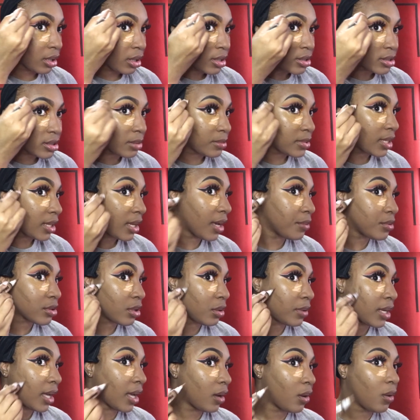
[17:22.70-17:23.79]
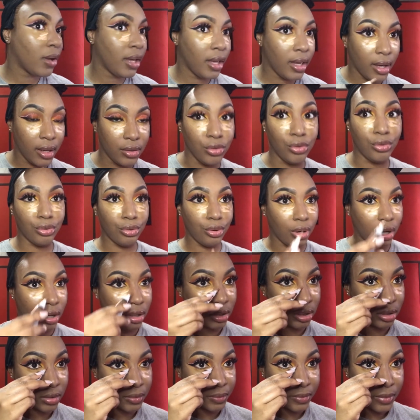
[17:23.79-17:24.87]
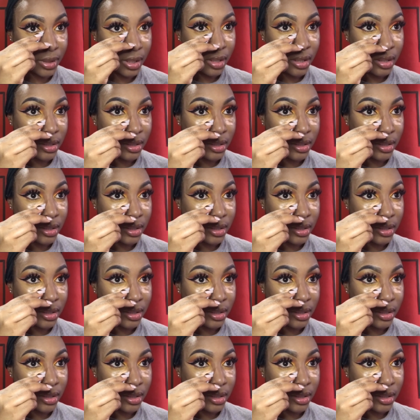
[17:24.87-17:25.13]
Now I'm taking Espresso